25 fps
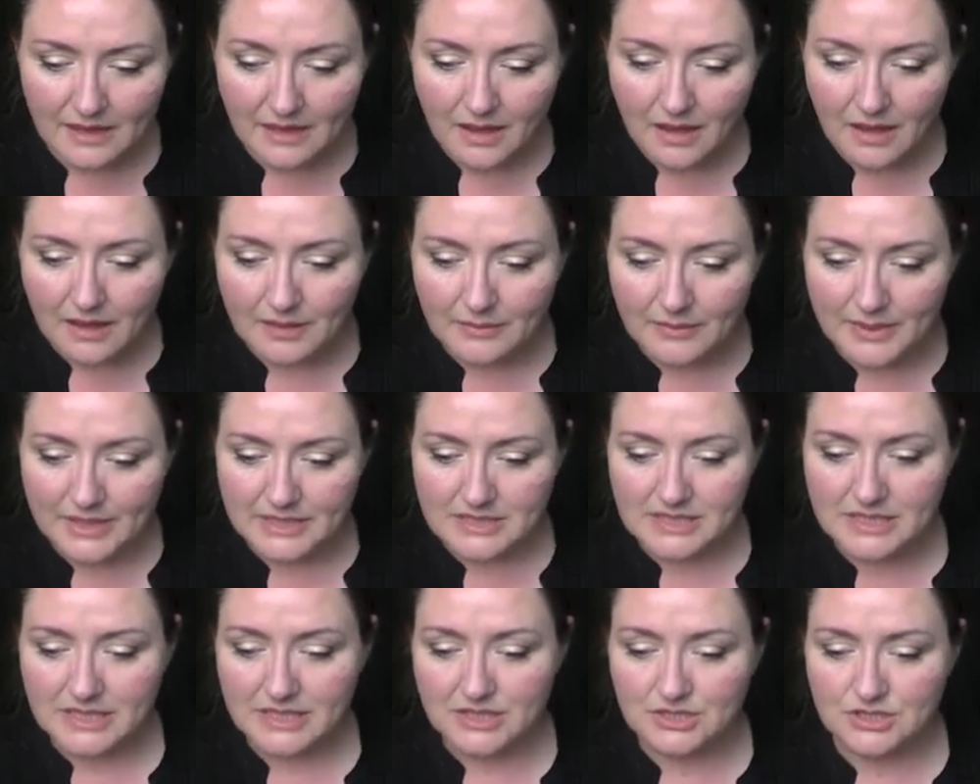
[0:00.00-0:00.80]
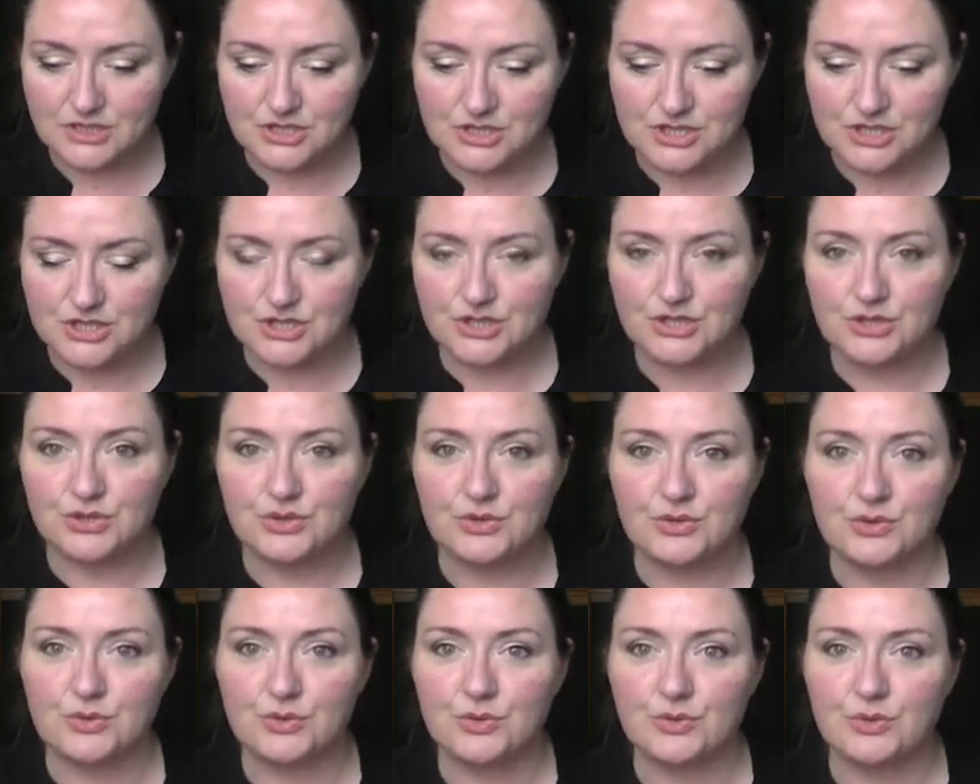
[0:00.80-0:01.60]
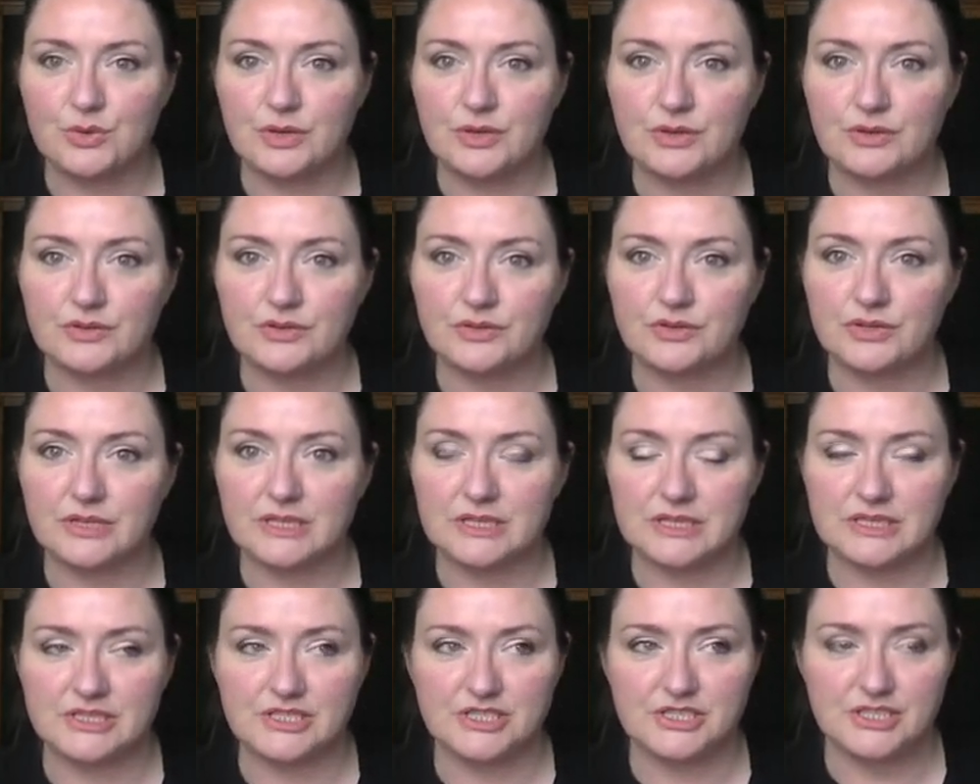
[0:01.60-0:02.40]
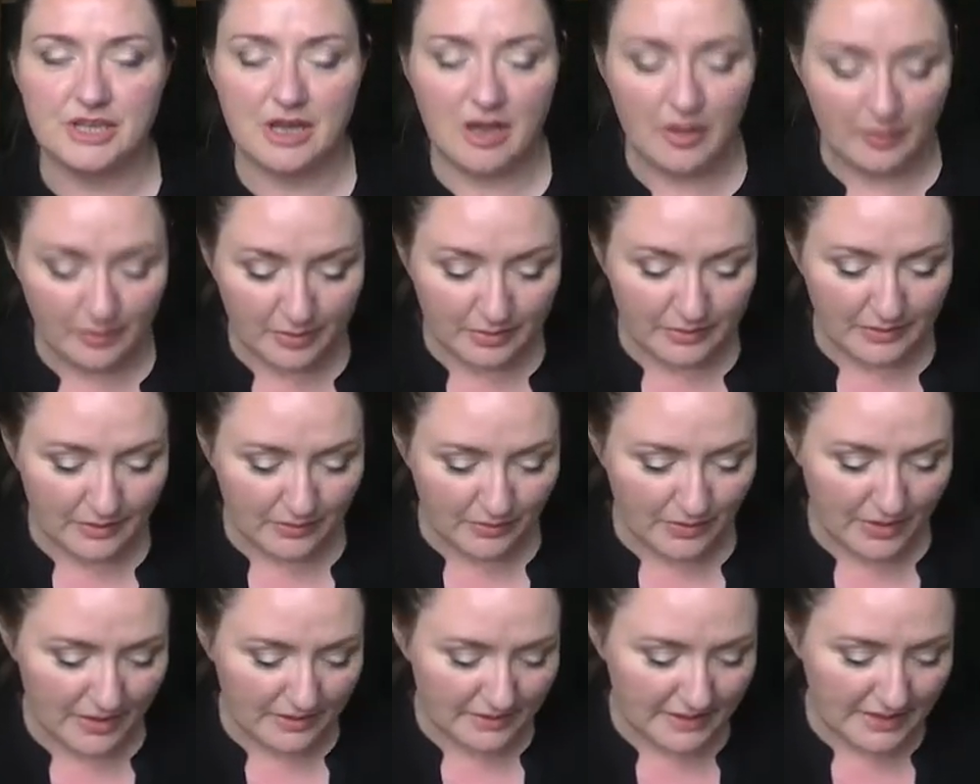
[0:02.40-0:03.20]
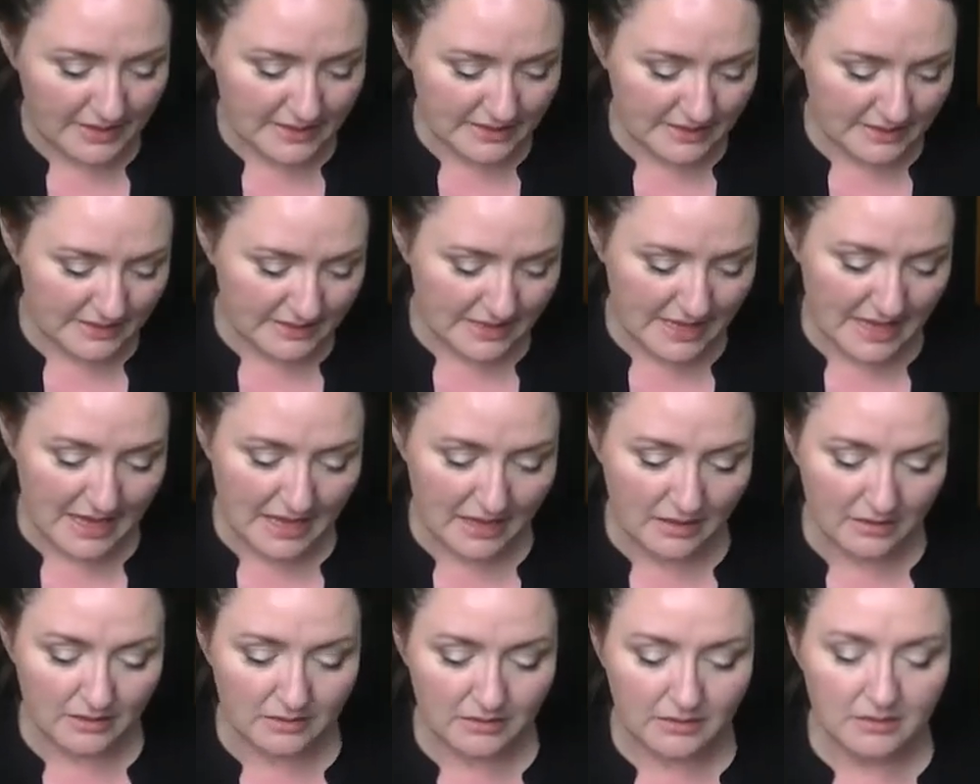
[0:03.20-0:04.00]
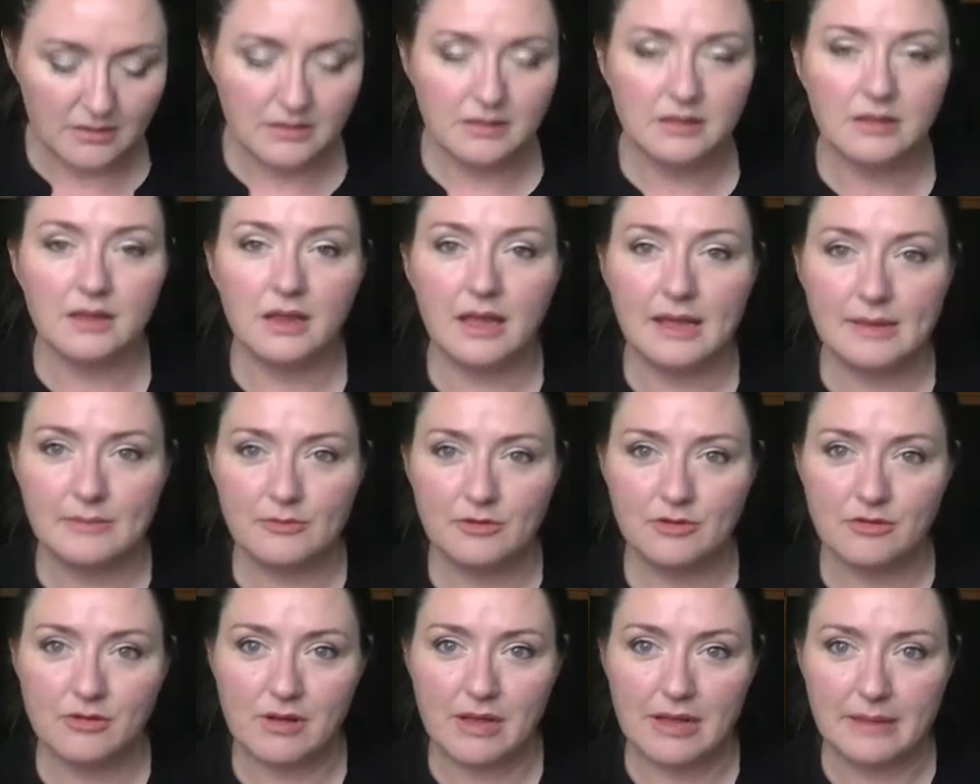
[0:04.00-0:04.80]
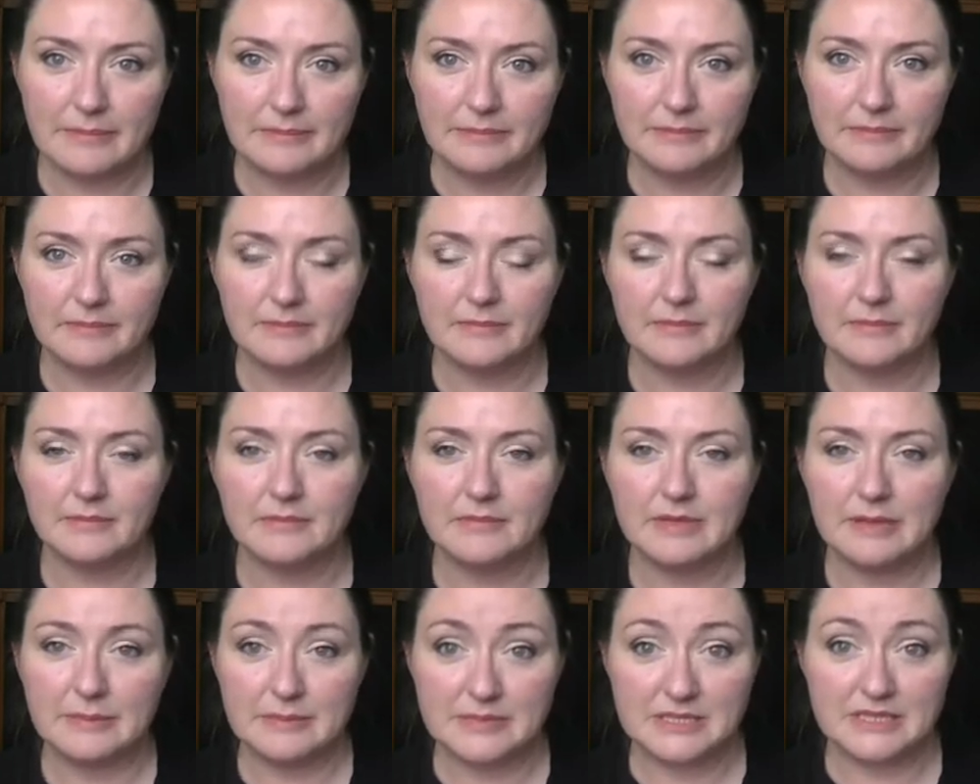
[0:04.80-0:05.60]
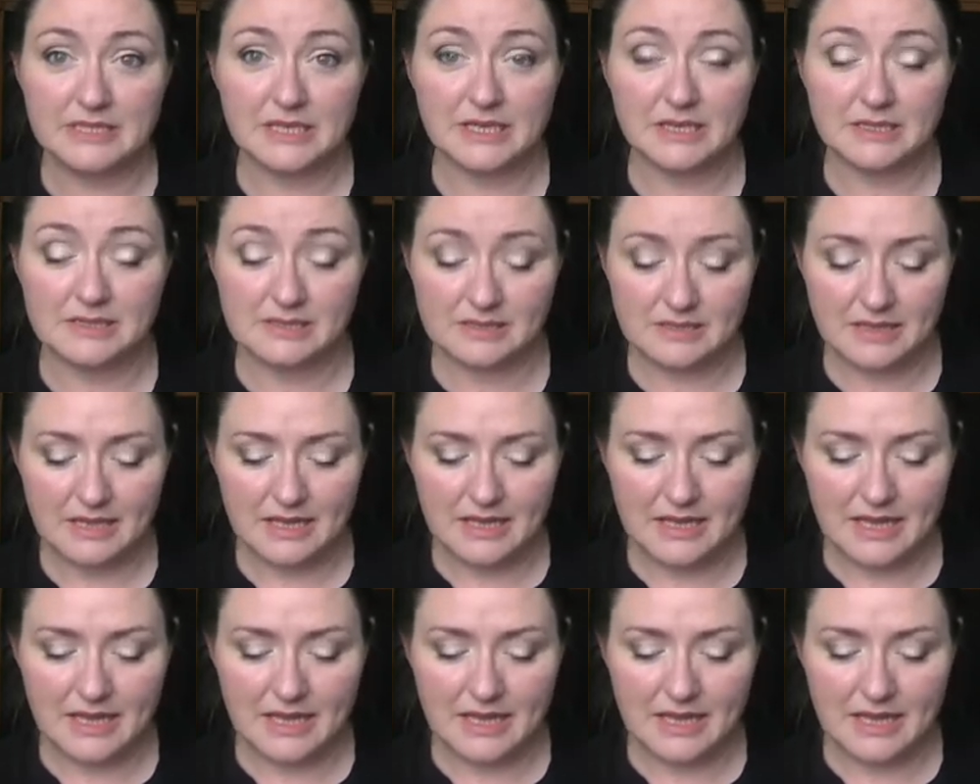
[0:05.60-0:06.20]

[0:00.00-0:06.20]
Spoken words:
I went into another little shop where they sell Lime Crime lipsticks.